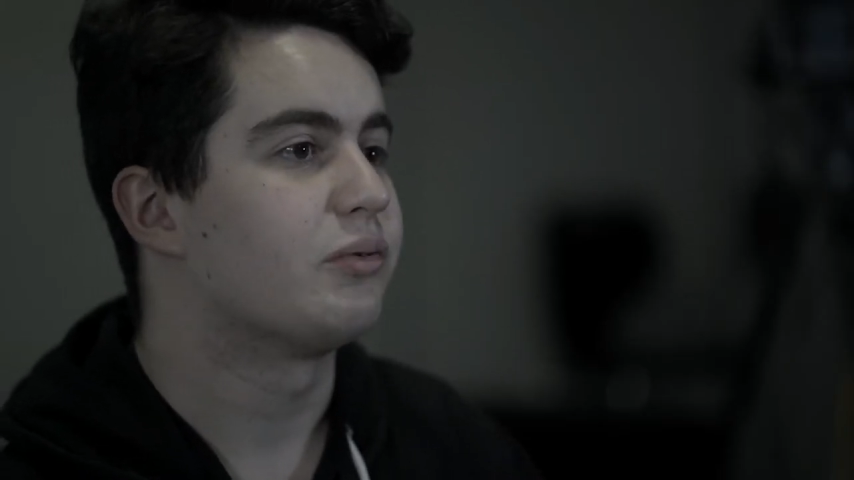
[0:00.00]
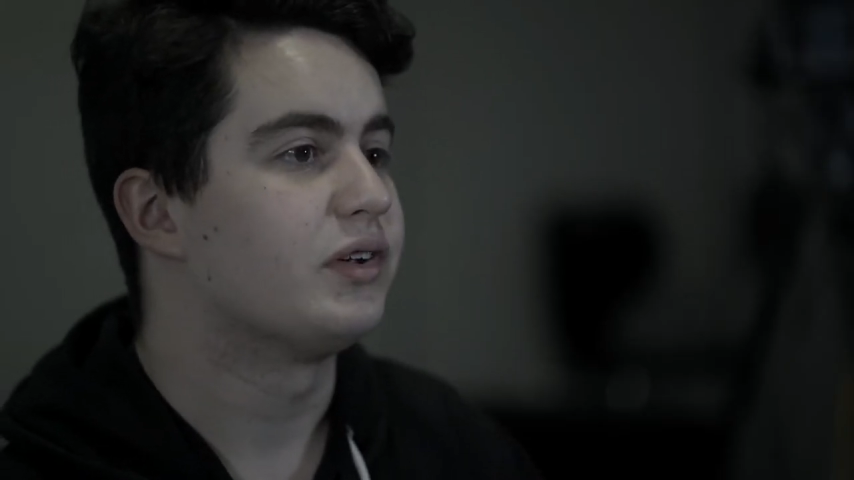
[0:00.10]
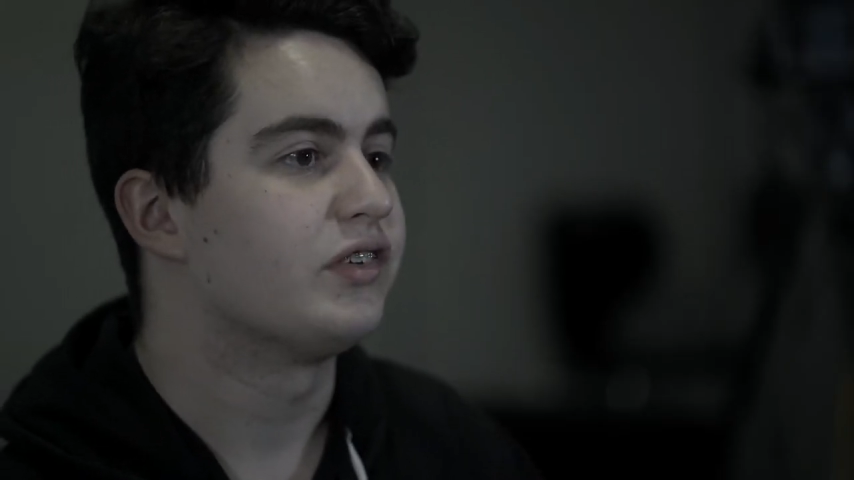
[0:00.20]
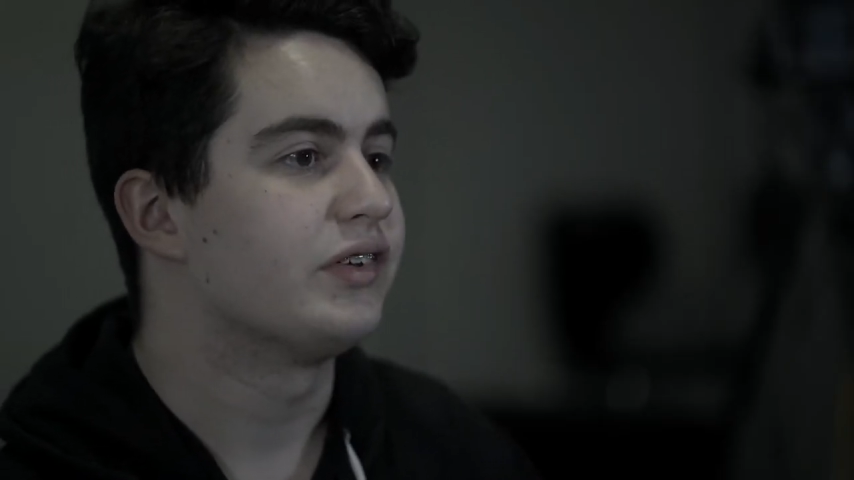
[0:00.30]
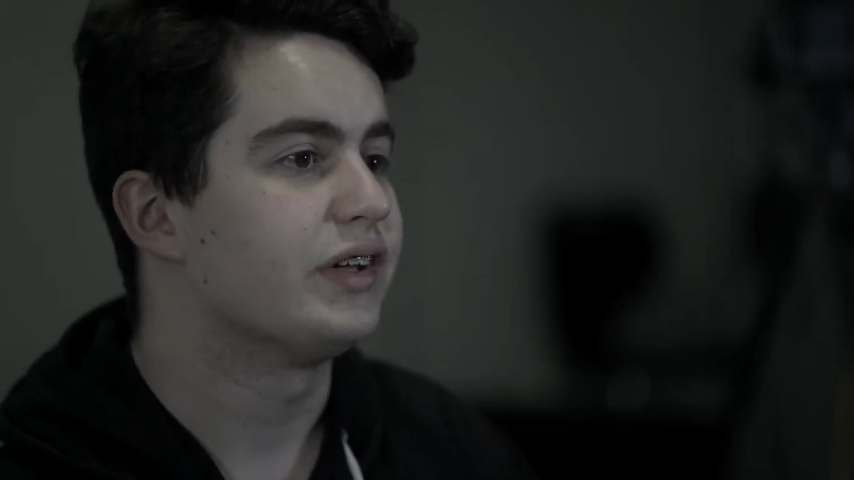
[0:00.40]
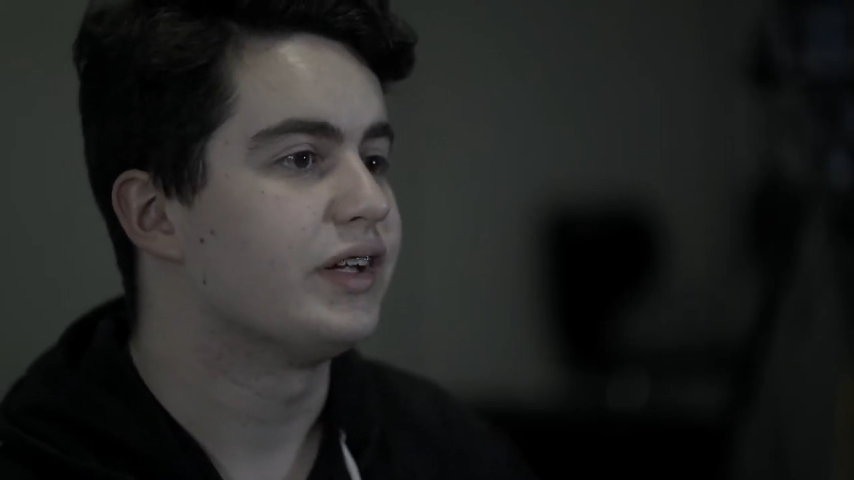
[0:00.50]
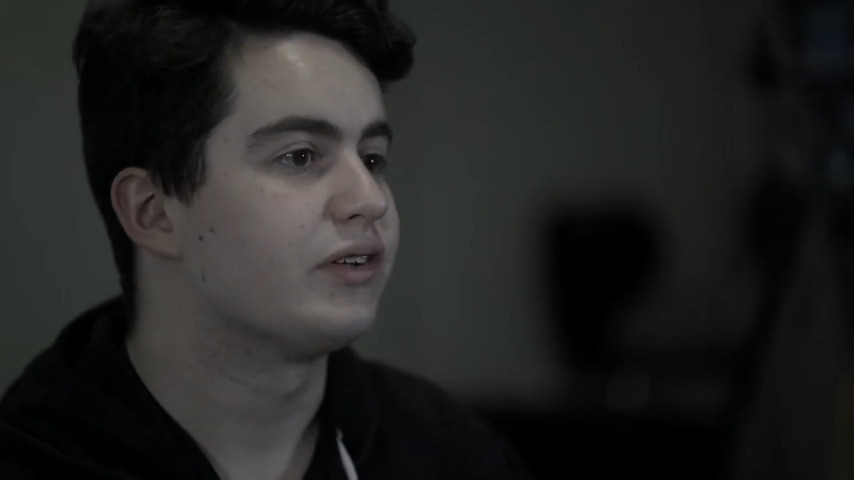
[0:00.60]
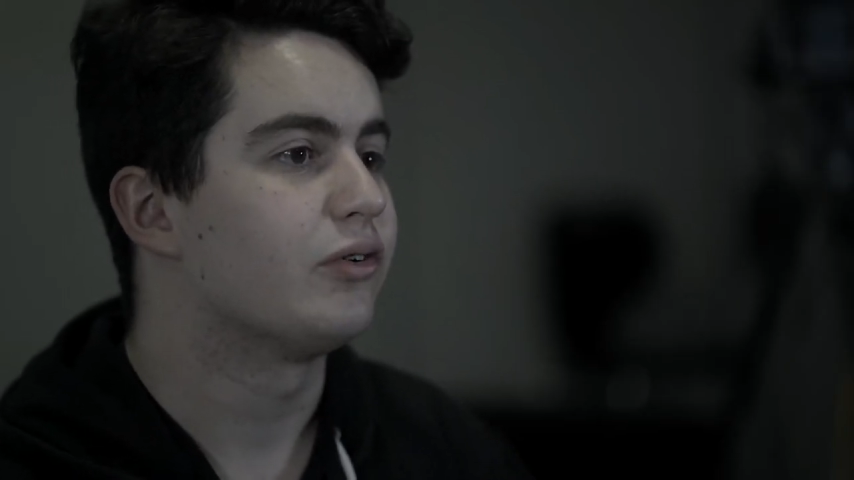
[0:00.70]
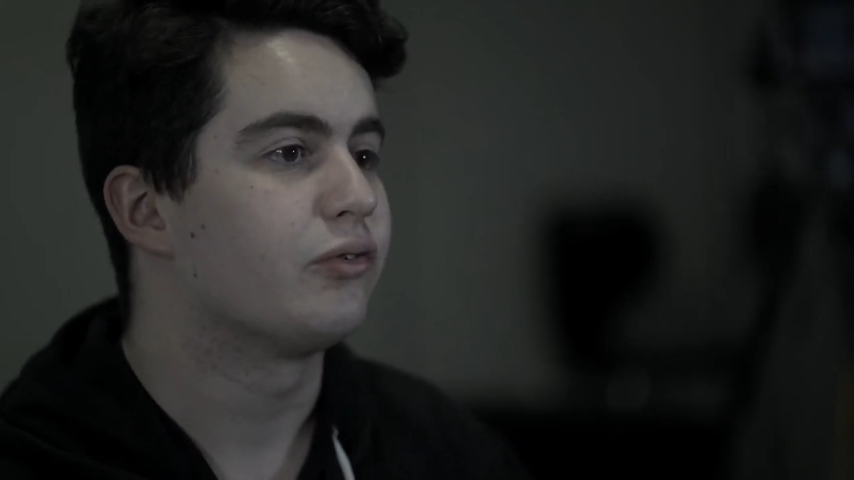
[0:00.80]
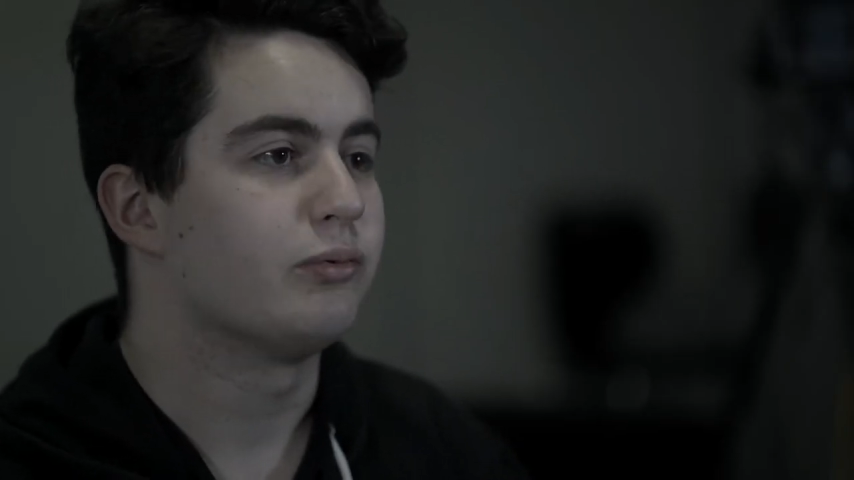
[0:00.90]

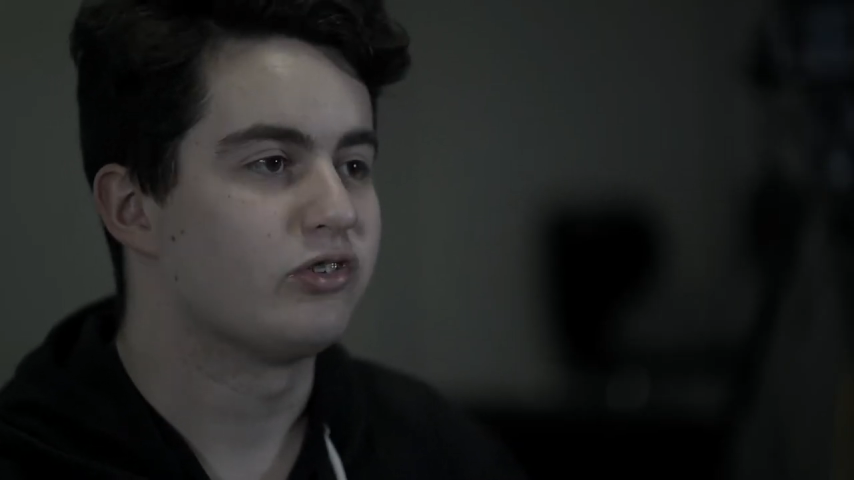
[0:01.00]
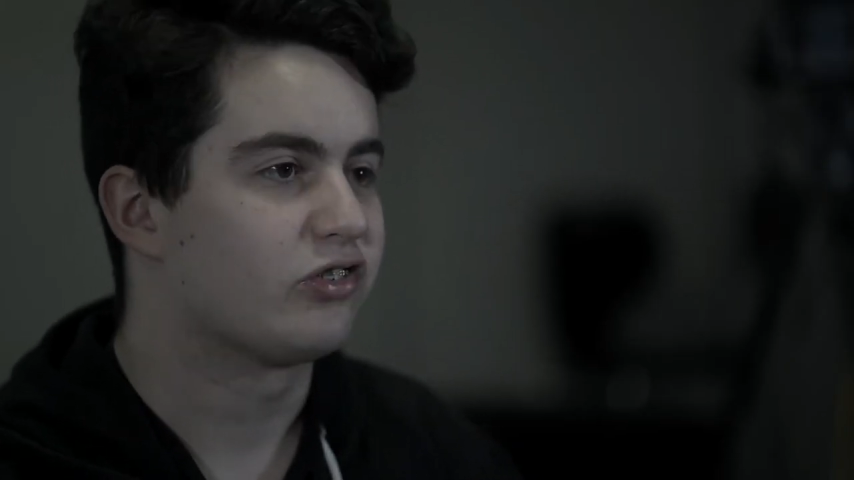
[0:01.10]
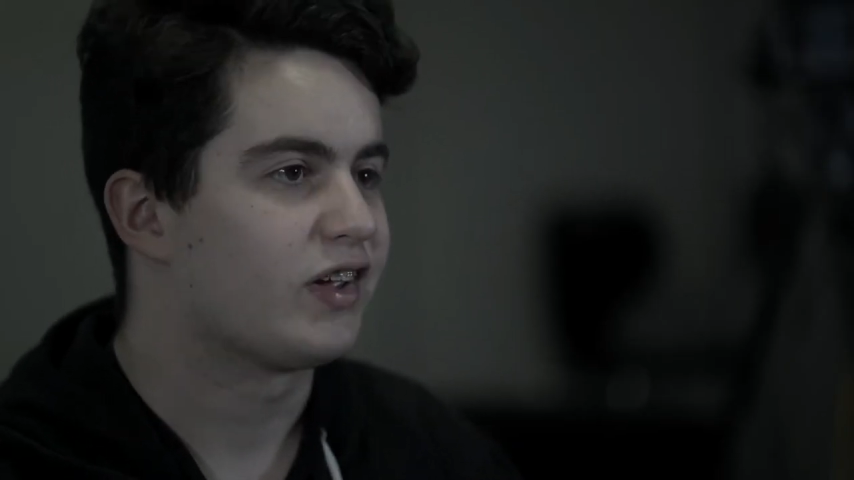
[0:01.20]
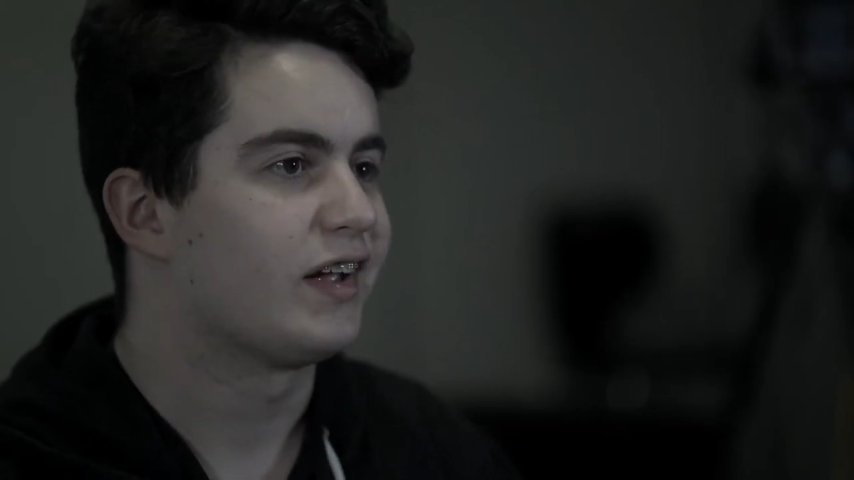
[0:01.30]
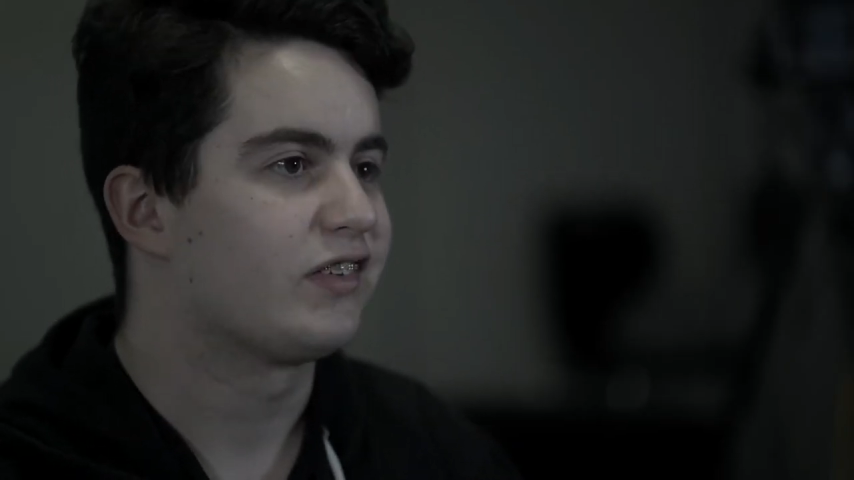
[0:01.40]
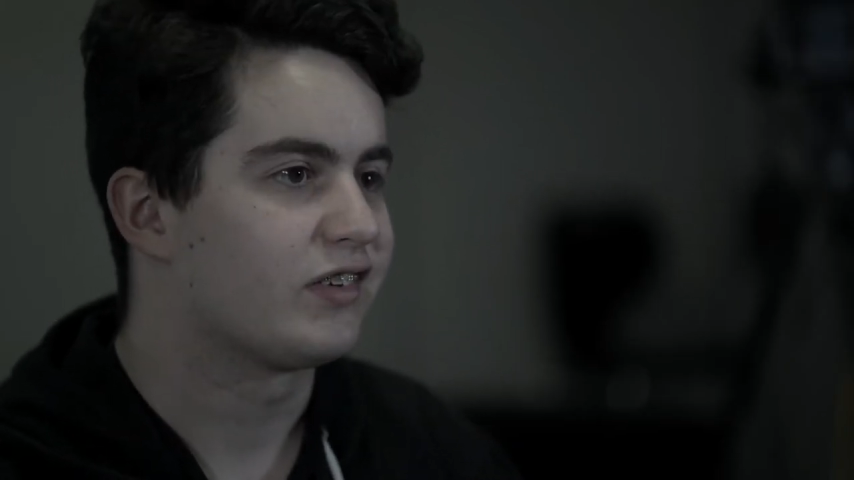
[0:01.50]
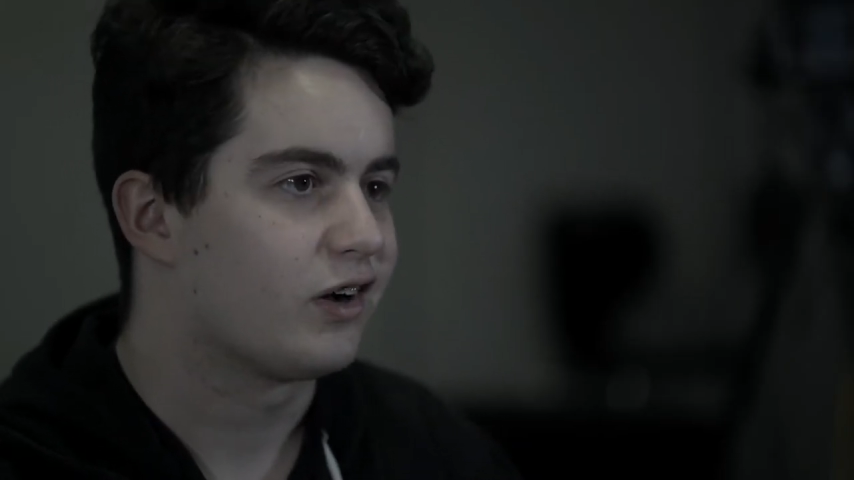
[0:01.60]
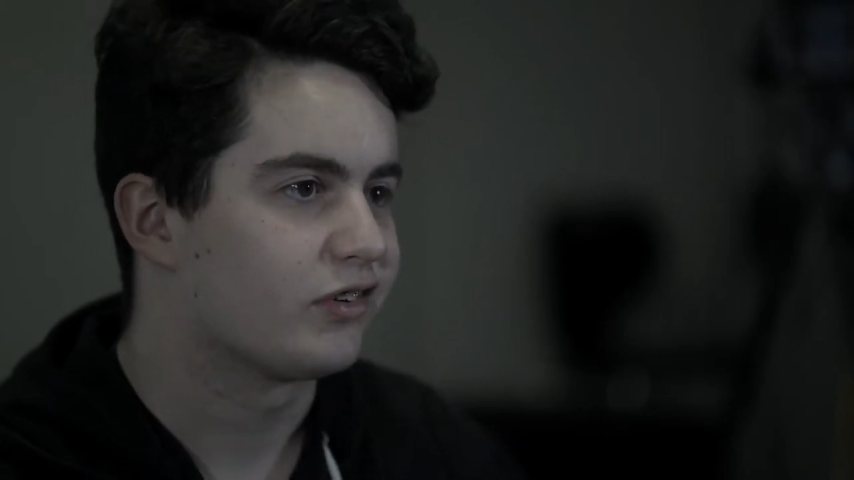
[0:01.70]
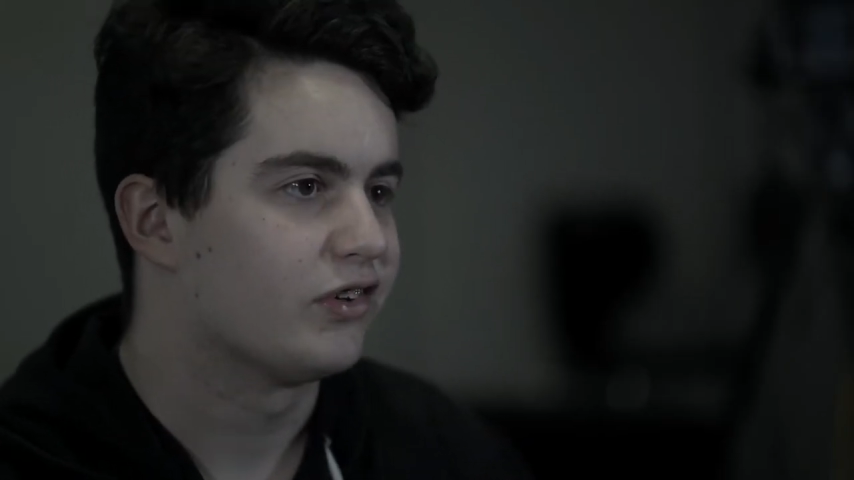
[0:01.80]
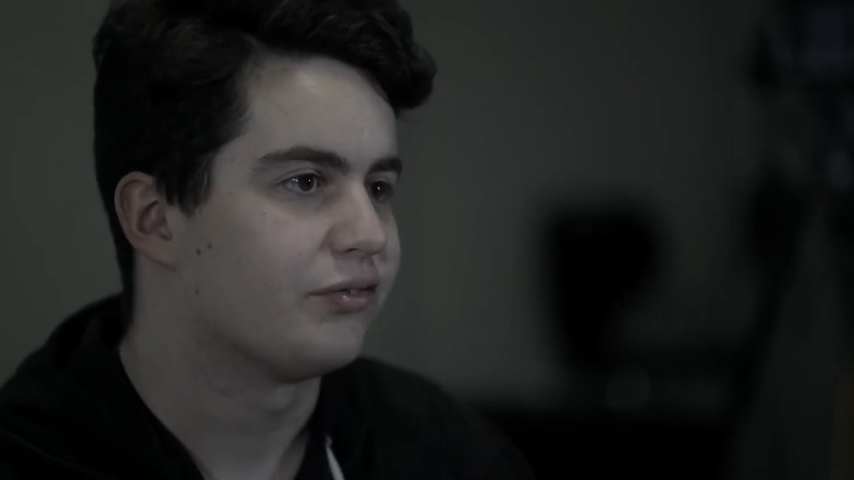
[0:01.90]
recently called We're Just Getting
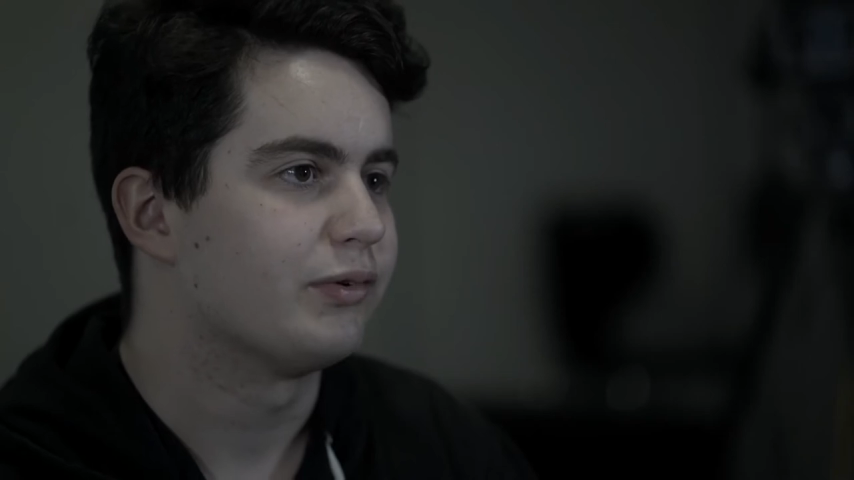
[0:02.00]
Started,